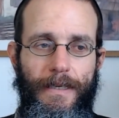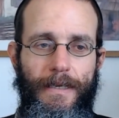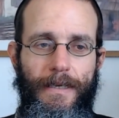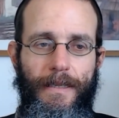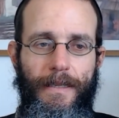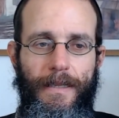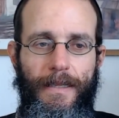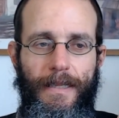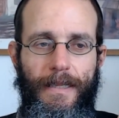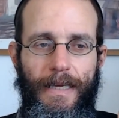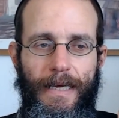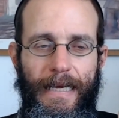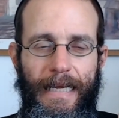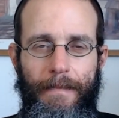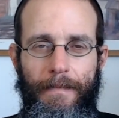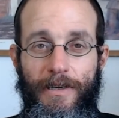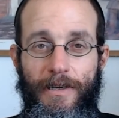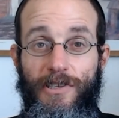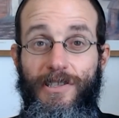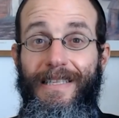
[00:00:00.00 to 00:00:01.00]
the
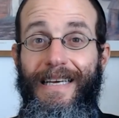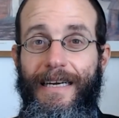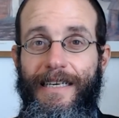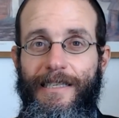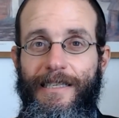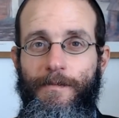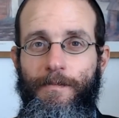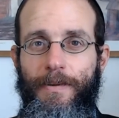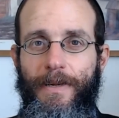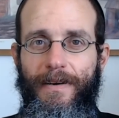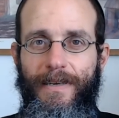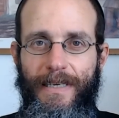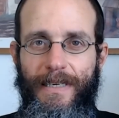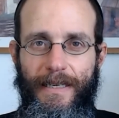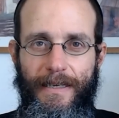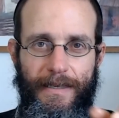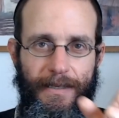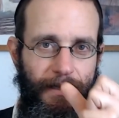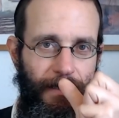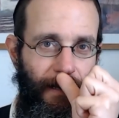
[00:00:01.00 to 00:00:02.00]
image, the
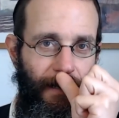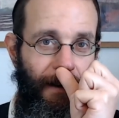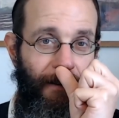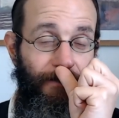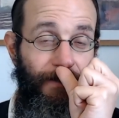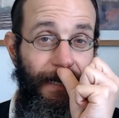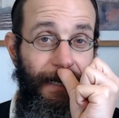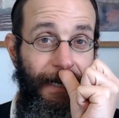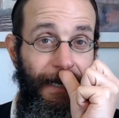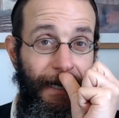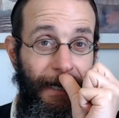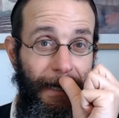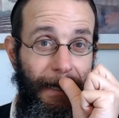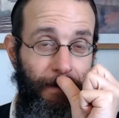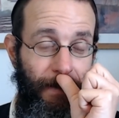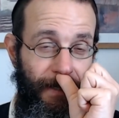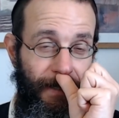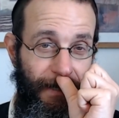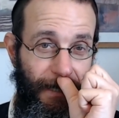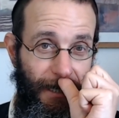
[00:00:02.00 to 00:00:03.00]
experience of eating a
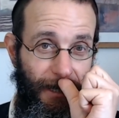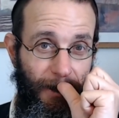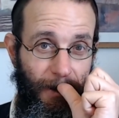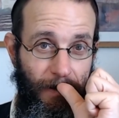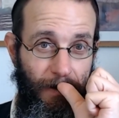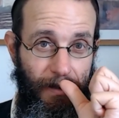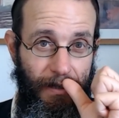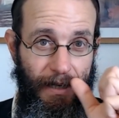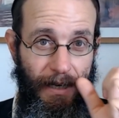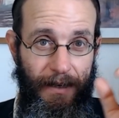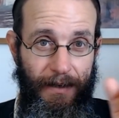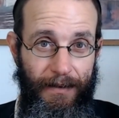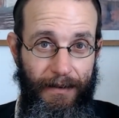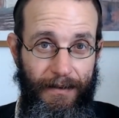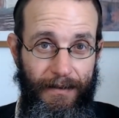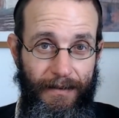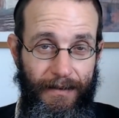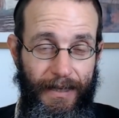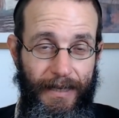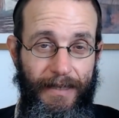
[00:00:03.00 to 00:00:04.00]
Matsashukuya
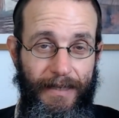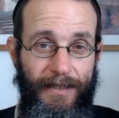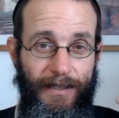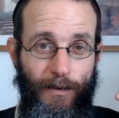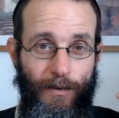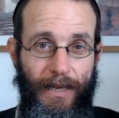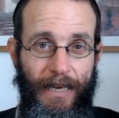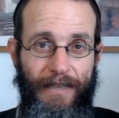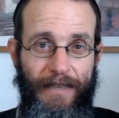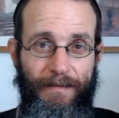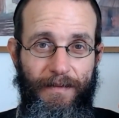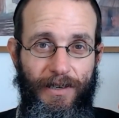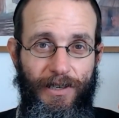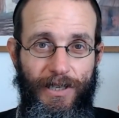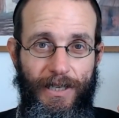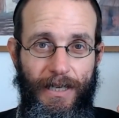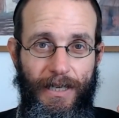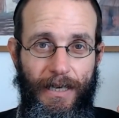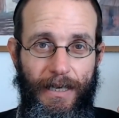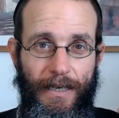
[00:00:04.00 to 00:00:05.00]
in Seudat
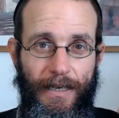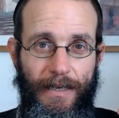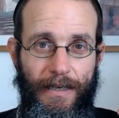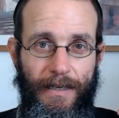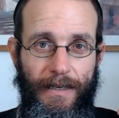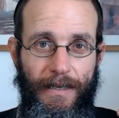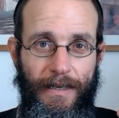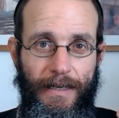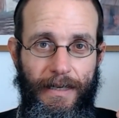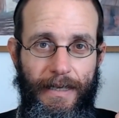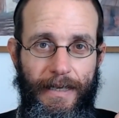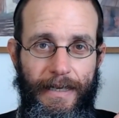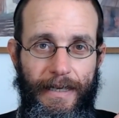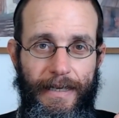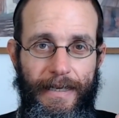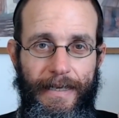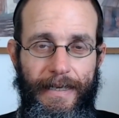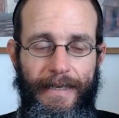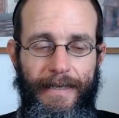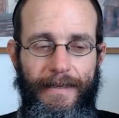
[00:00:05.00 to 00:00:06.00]
Mashiach,
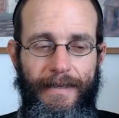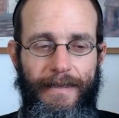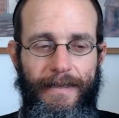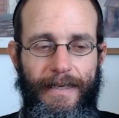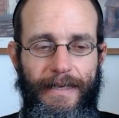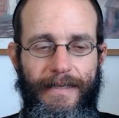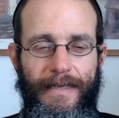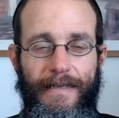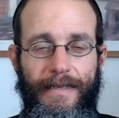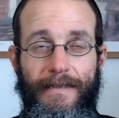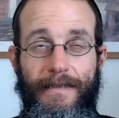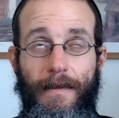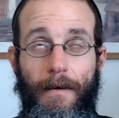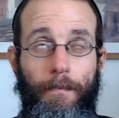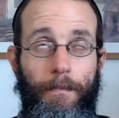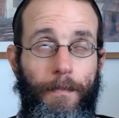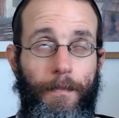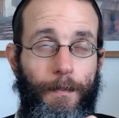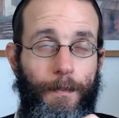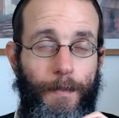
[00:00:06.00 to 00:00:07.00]
this is the
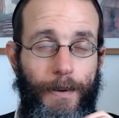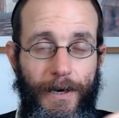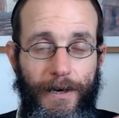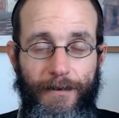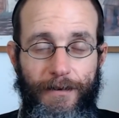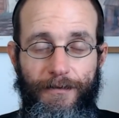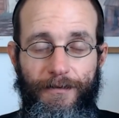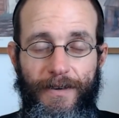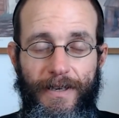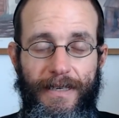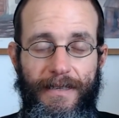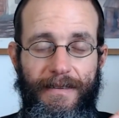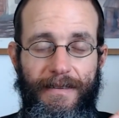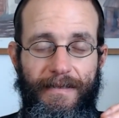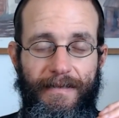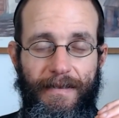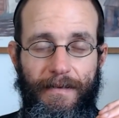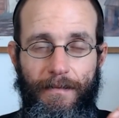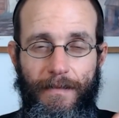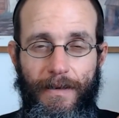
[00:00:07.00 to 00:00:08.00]
perfect
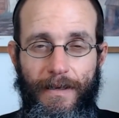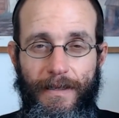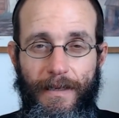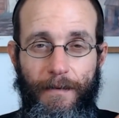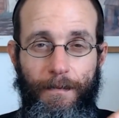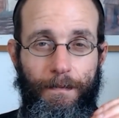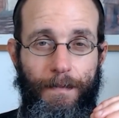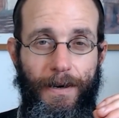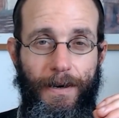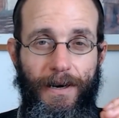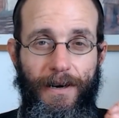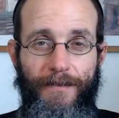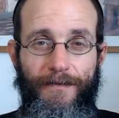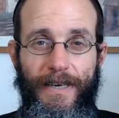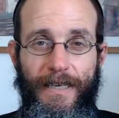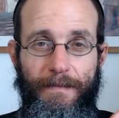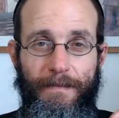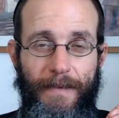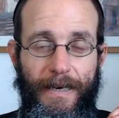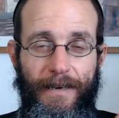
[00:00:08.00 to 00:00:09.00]
symbol, the
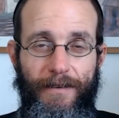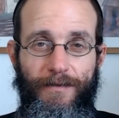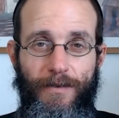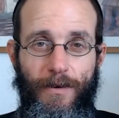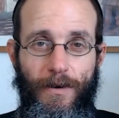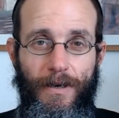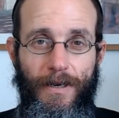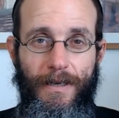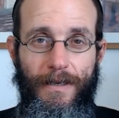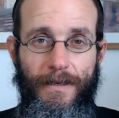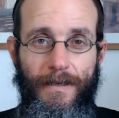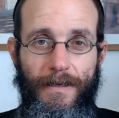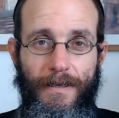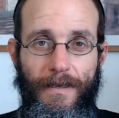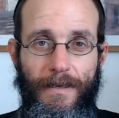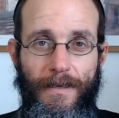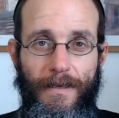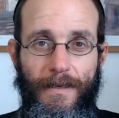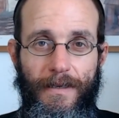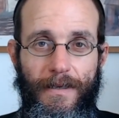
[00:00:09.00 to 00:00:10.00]
perfect metaphor
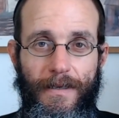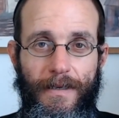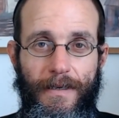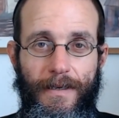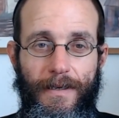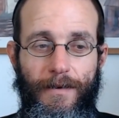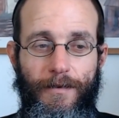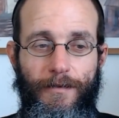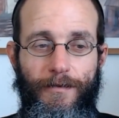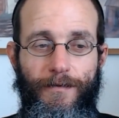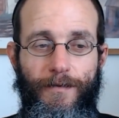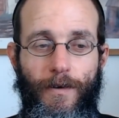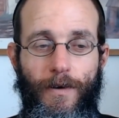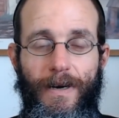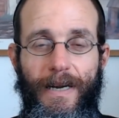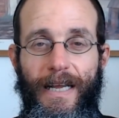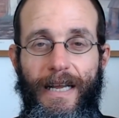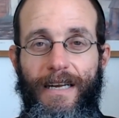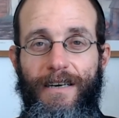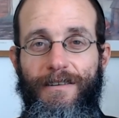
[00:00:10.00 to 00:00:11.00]

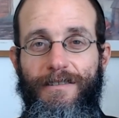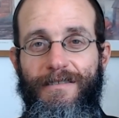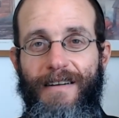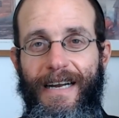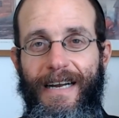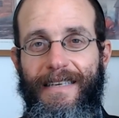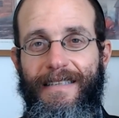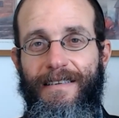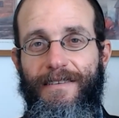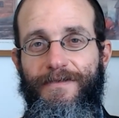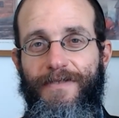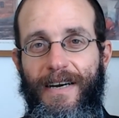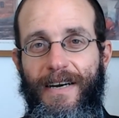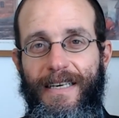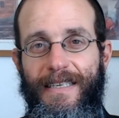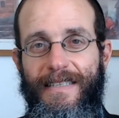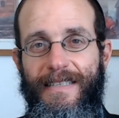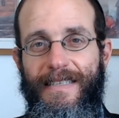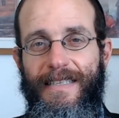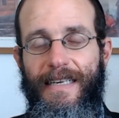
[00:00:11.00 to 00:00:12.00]
for a
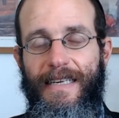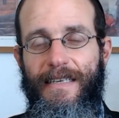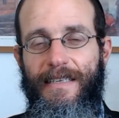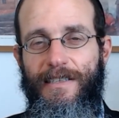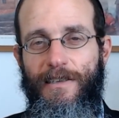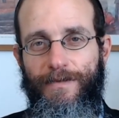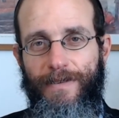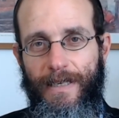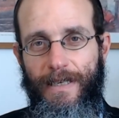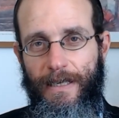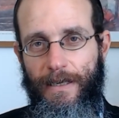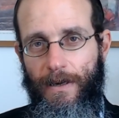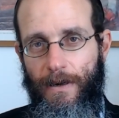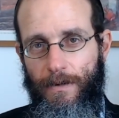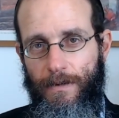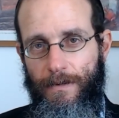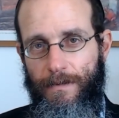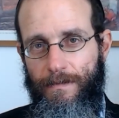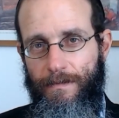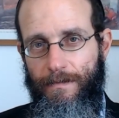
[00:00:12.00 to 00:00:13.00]
rectified sense of
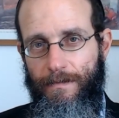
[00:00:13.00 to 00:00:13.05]
ego.